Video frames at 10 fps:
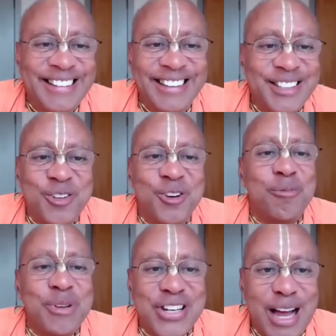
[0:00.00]
soon it'll
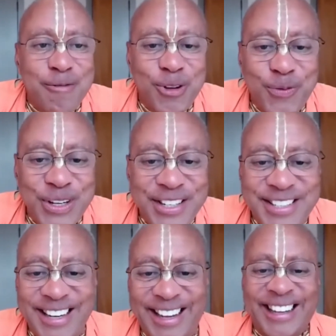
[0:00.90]
be time for the
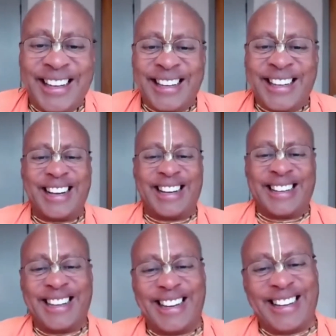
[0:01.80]
feast.
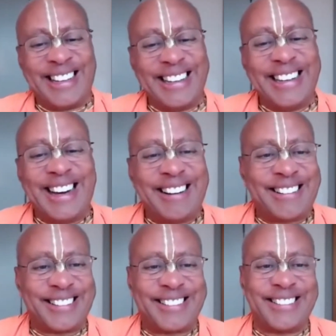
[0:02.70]

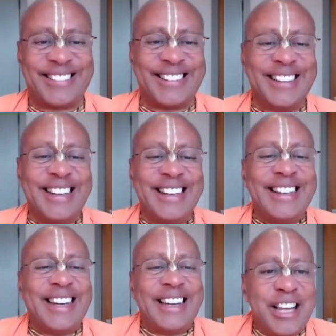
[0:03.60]
No,
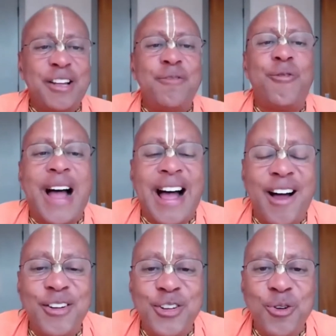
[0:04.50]
he
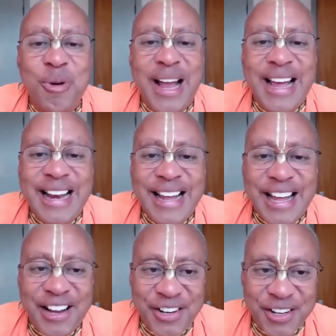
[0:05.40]

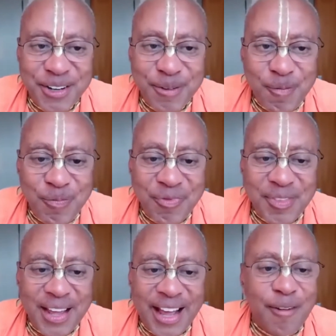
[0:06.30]
evaluated
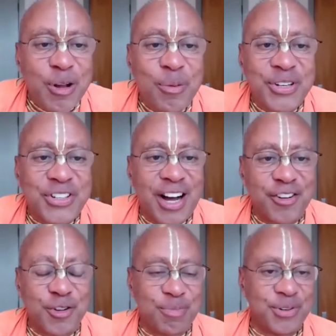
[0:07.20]
everyone's
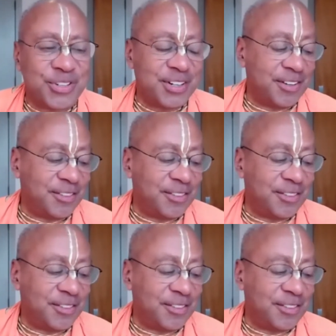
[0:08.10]
contribution.